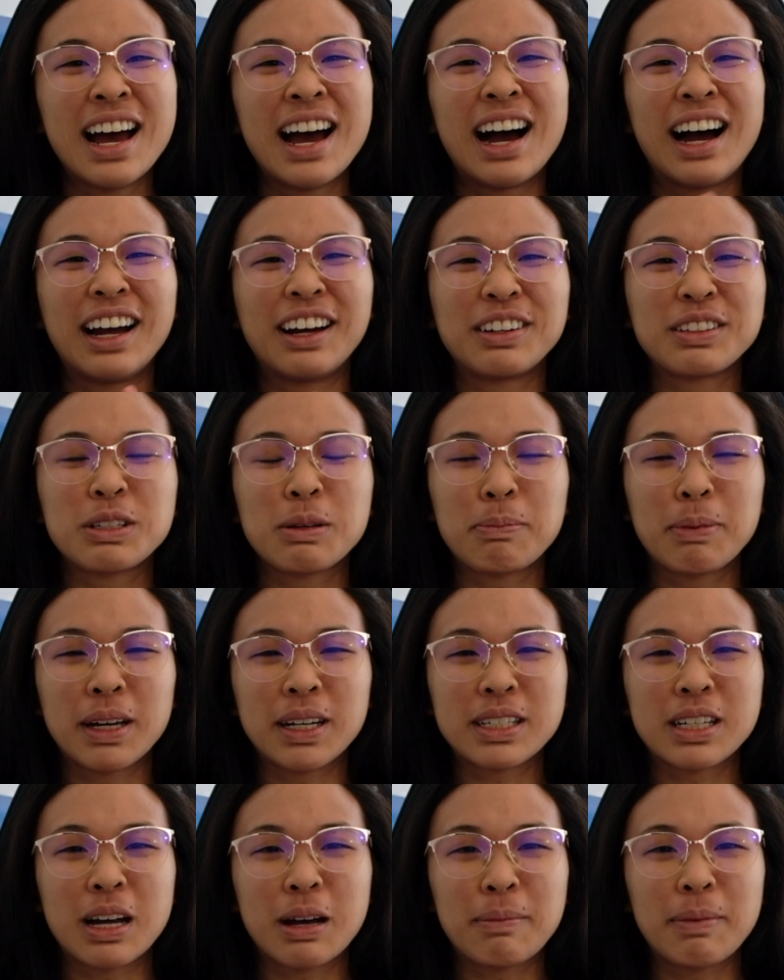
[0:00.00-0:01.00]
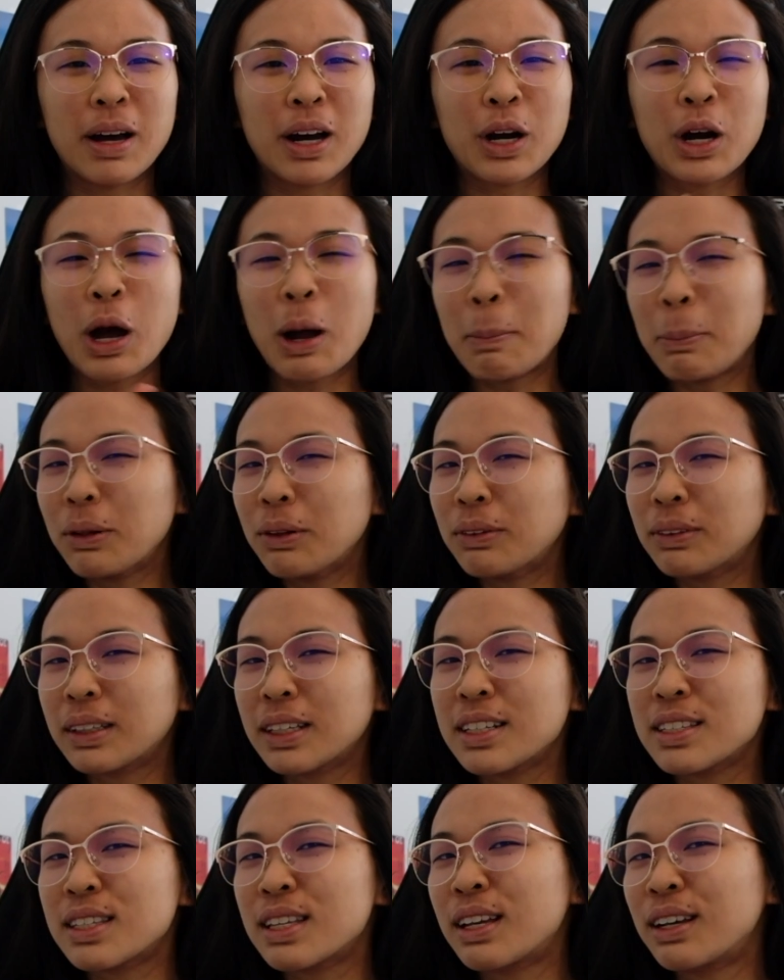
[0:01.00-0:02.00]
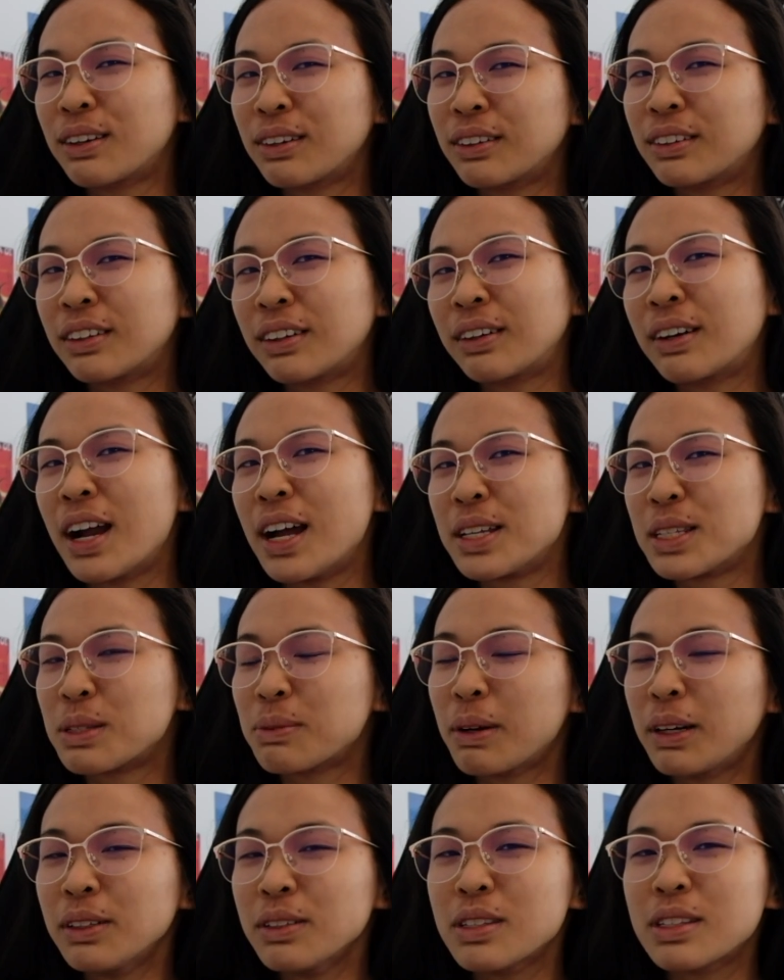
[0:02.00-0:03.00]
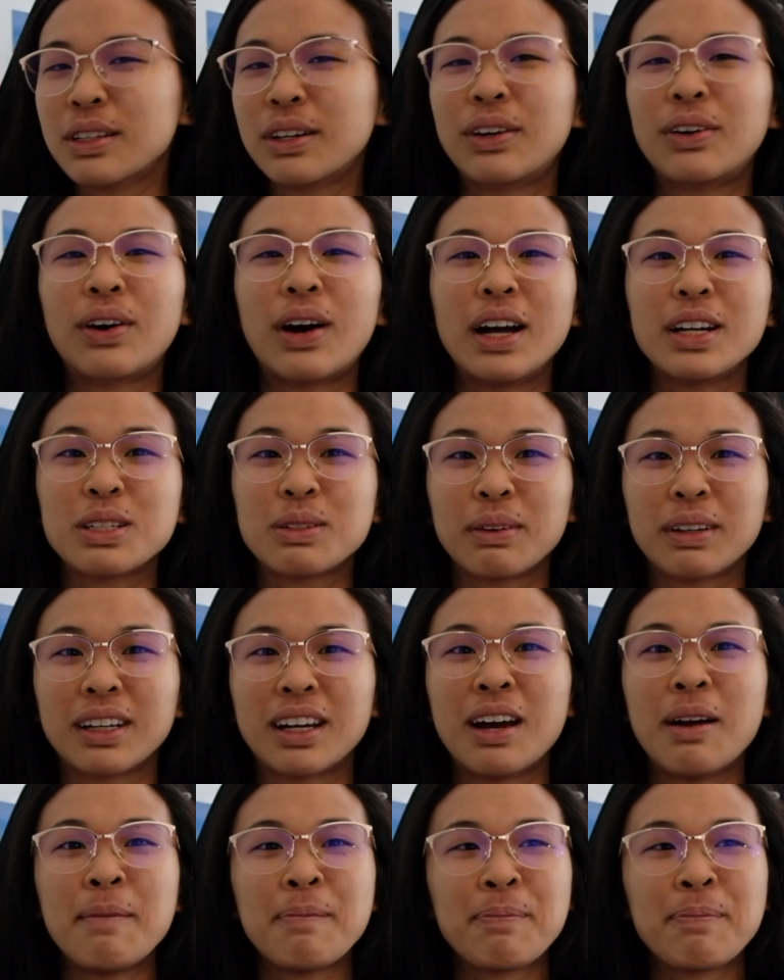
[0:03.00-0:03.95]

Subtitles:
I also picked up a couple of things here and there as well, so I just want to,